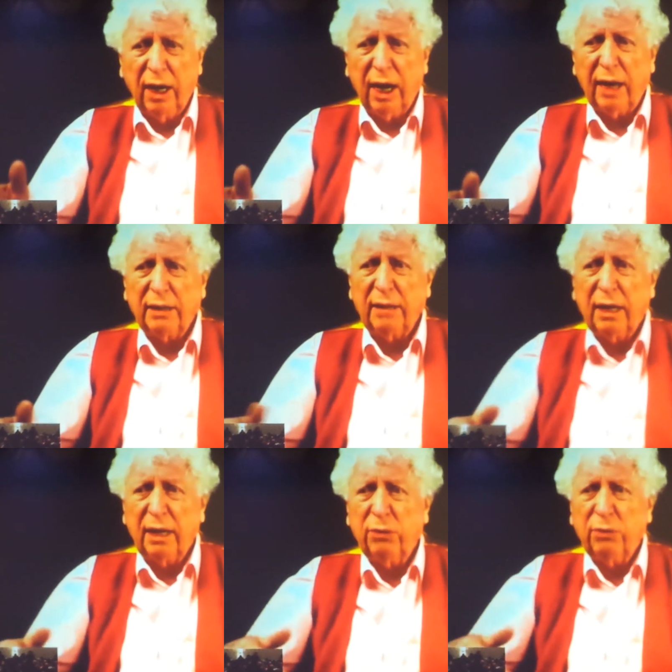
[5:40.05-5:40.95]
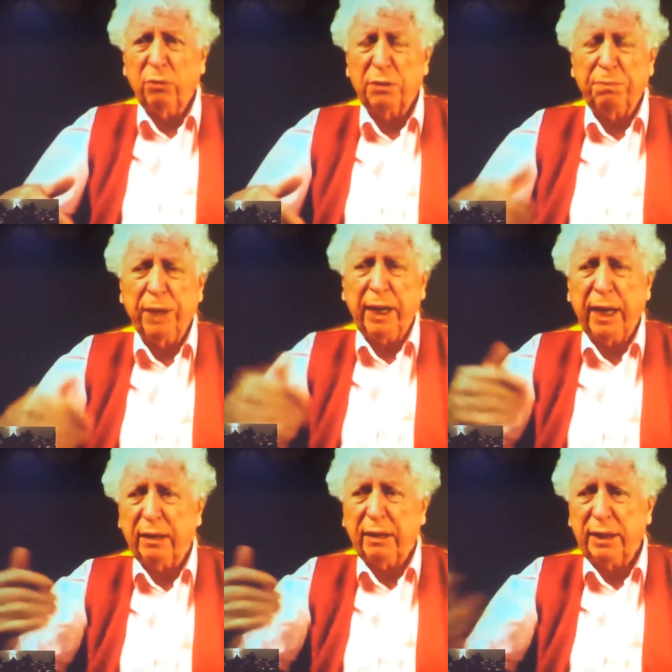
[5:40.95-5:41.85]
and we want to pay
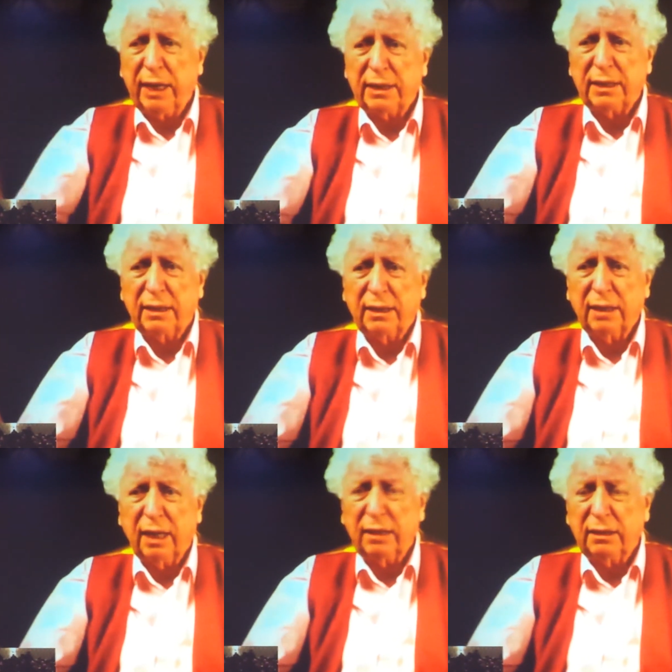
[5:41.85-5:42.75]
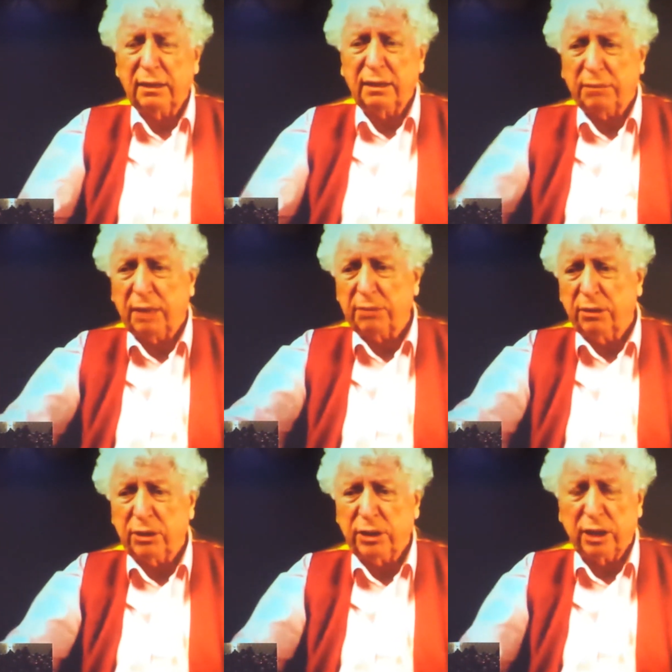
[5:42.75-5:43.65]
our debts and sometimes go
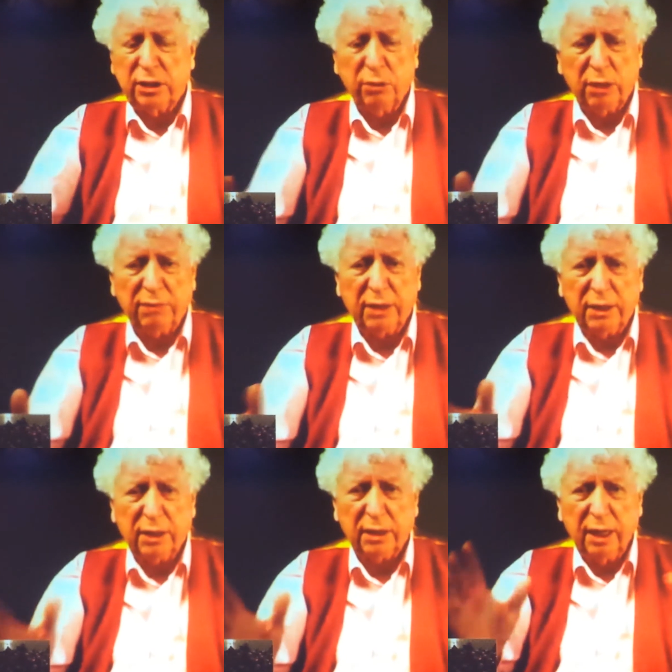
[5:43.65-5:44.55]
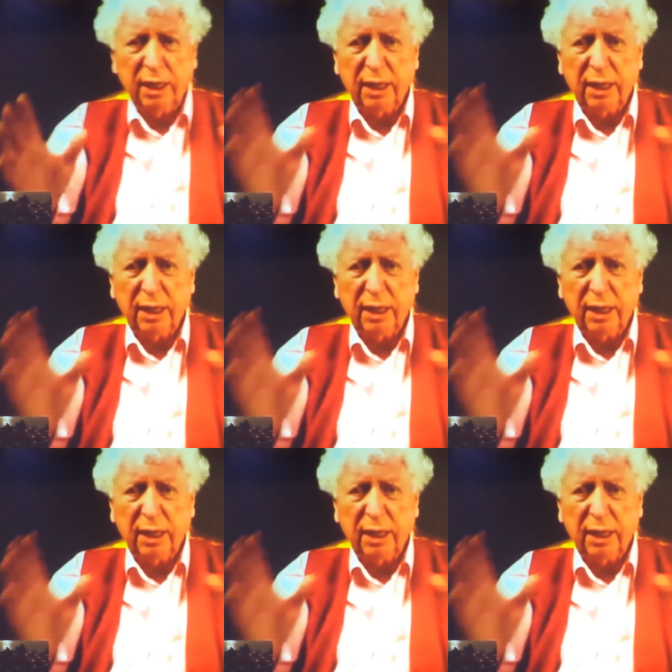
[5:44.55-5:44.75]
to church or whatever it is.